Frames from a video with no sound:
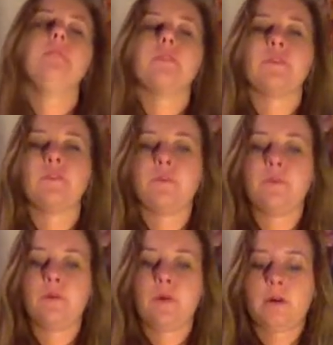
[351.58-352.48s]

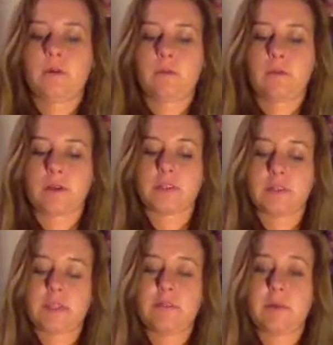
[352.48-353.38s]
You were to
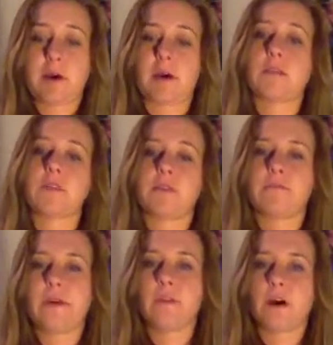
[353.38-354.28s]
leave them on. If they
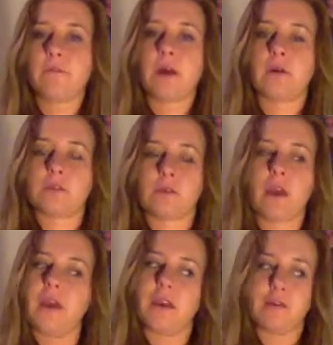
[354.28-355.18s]
fell off, that was
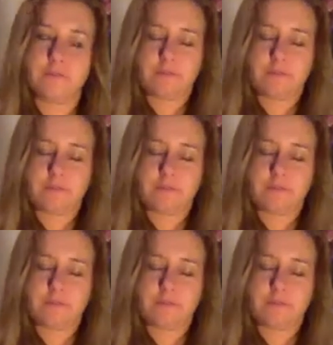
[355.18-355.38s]
okay.